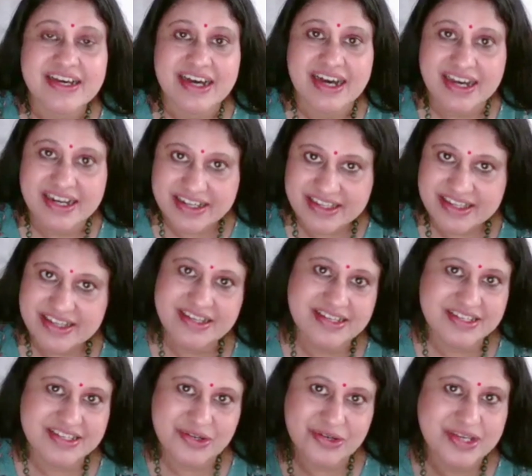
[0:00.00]
Another
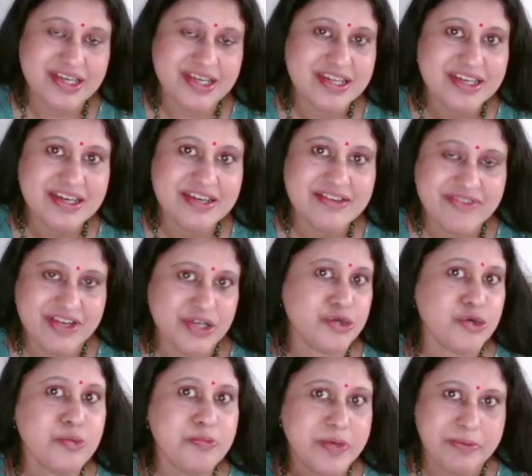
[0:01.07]
is your career where
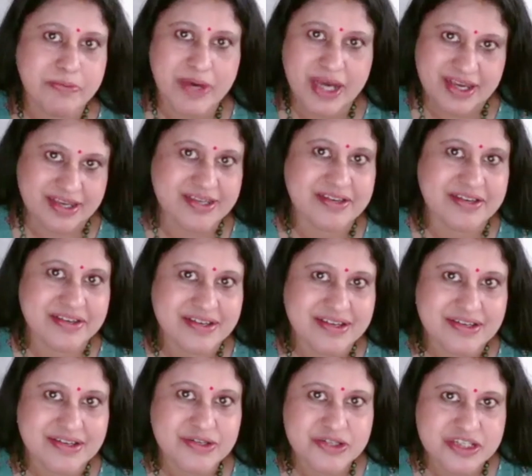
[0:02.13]
you pay back
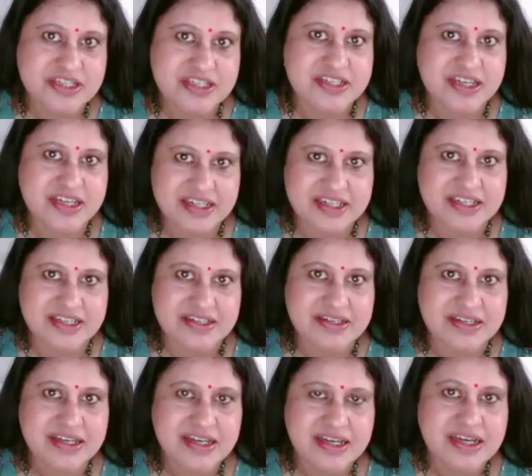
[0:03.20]
to society.
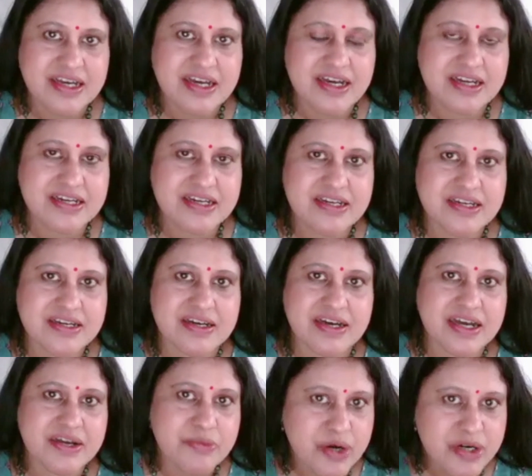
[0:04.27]
And
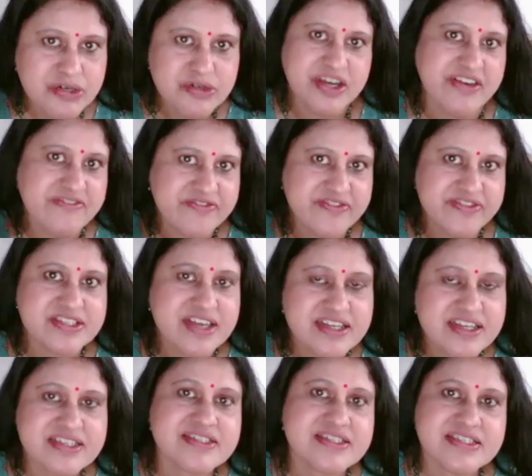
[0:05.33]
I want to
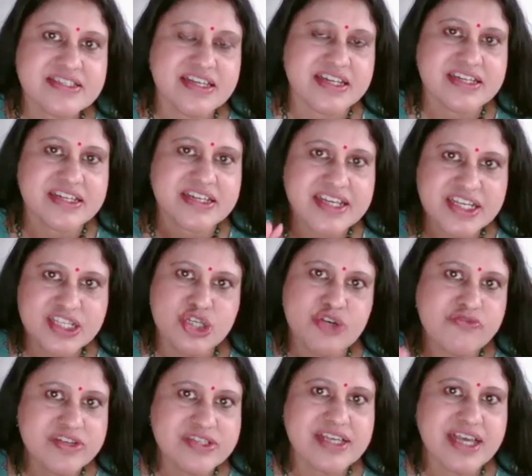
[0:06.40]
emphasize this, that each of
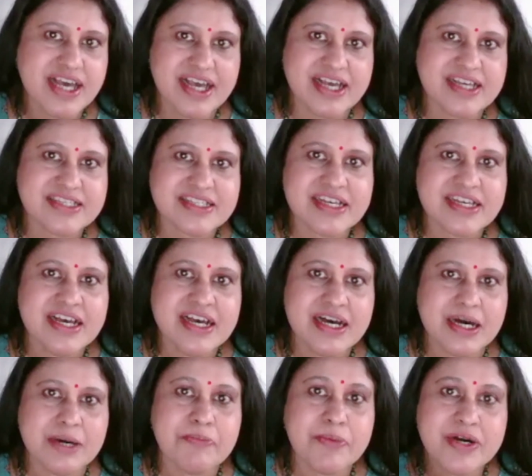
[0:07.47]
us has
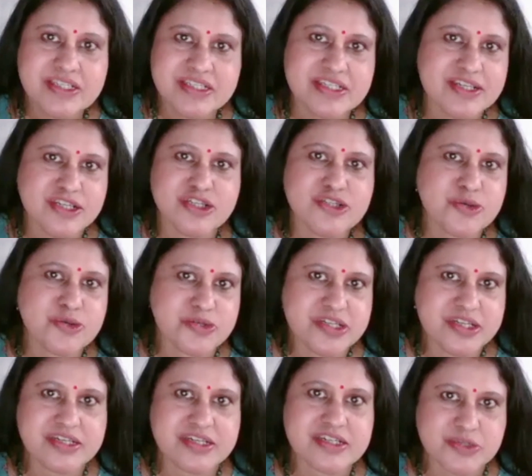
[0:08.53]
a personal
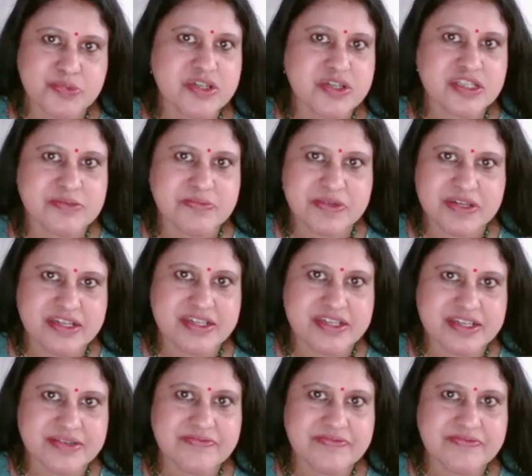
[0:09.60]
social responsibility.